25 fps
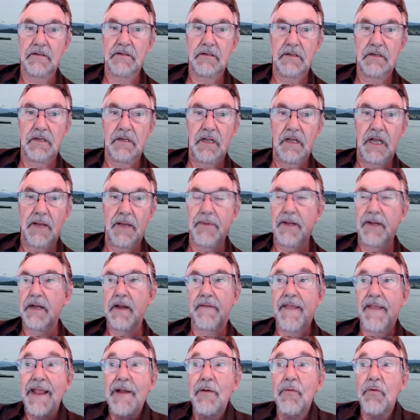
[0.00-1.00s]
They were
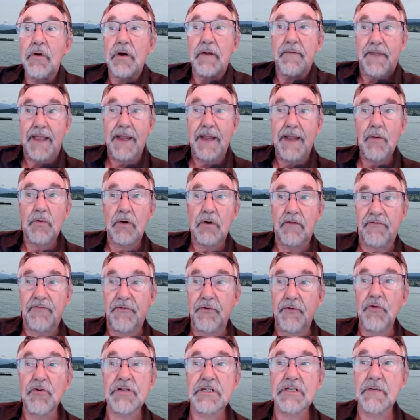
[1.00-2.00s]
a
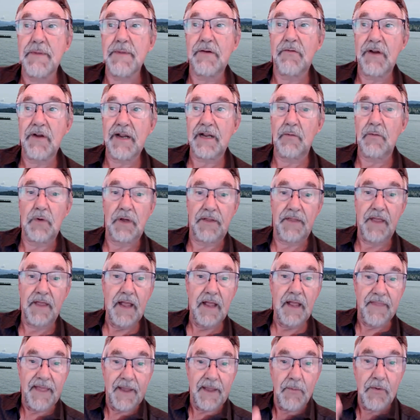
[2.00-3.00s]
force to be reckoned with.
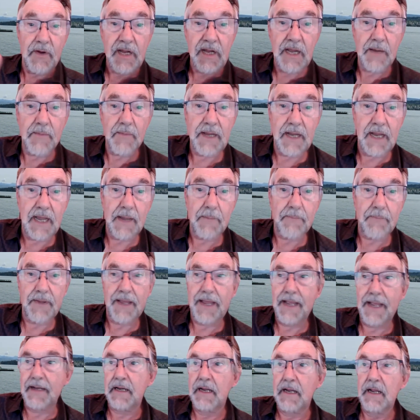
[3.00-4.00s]
They were coming up,
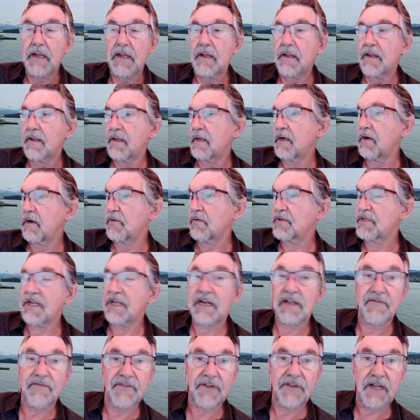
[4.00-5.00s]
and
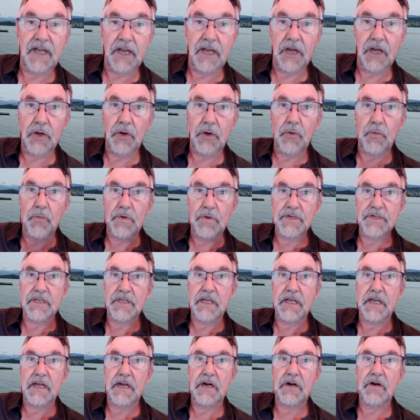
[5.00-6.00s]
Televideo was
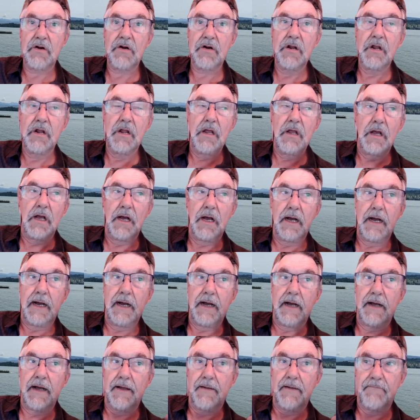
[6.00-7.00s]
there.
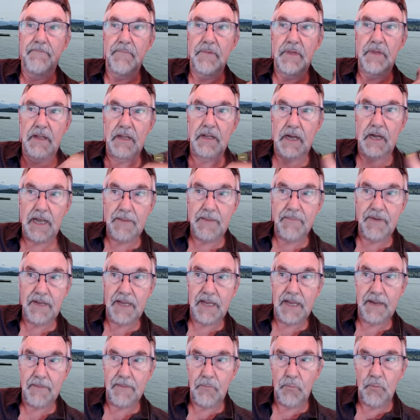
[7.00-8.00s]

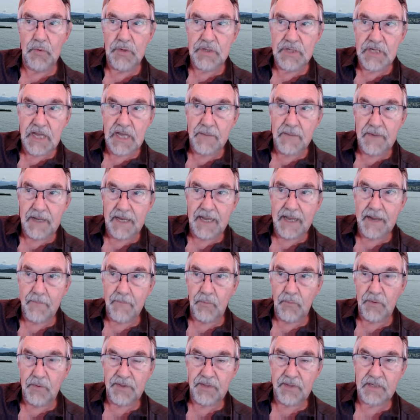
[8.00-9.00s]
IBM was coming up
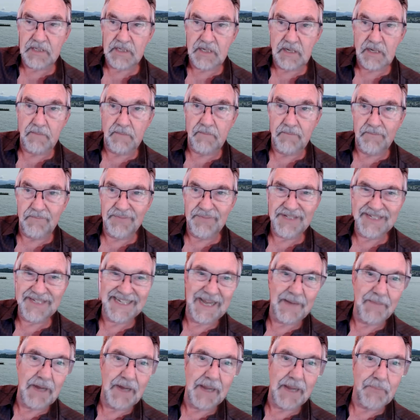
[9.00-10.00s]
with some
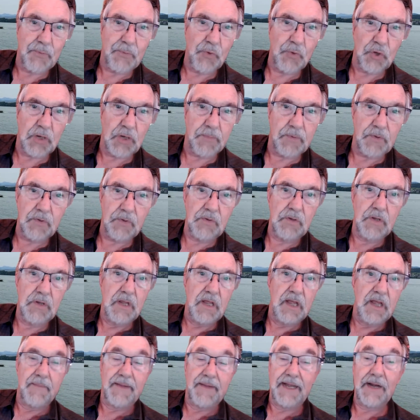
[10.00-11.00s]
semi-portable.
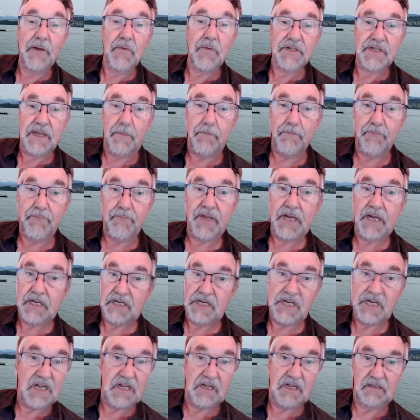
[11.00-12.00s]
I mean, it was a big
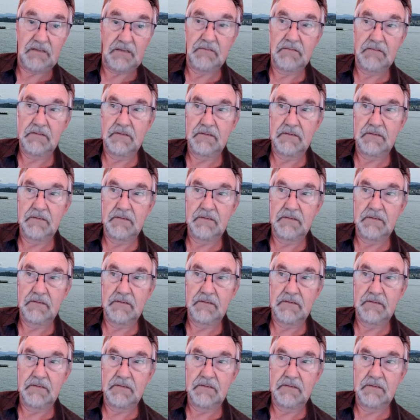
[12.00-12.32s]
deal.